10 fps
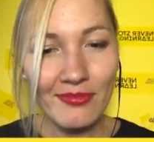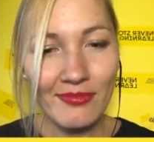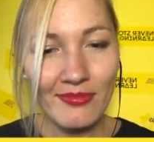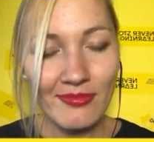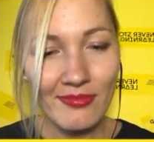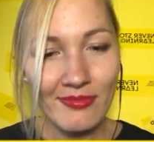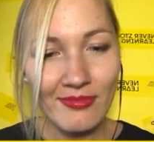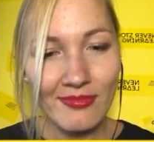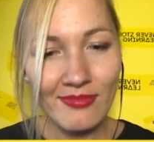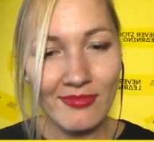
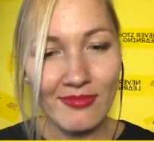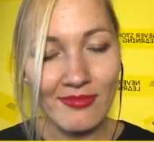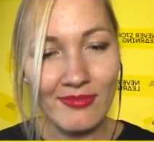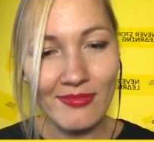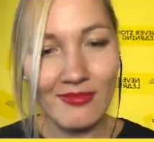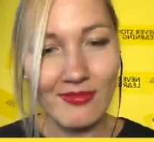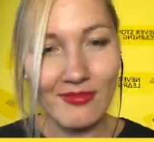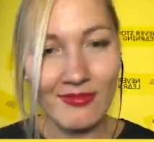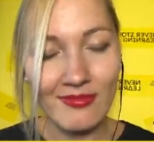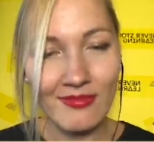
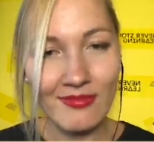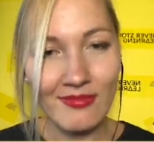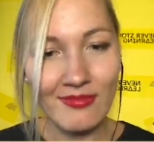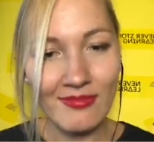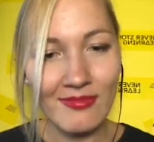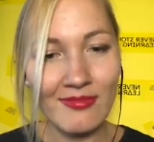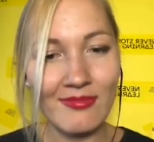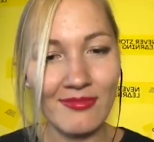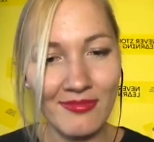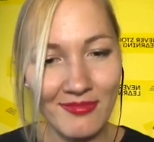
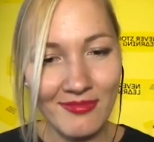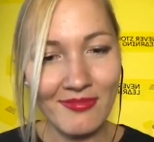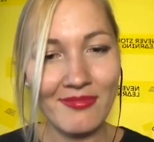This person isn't speaking.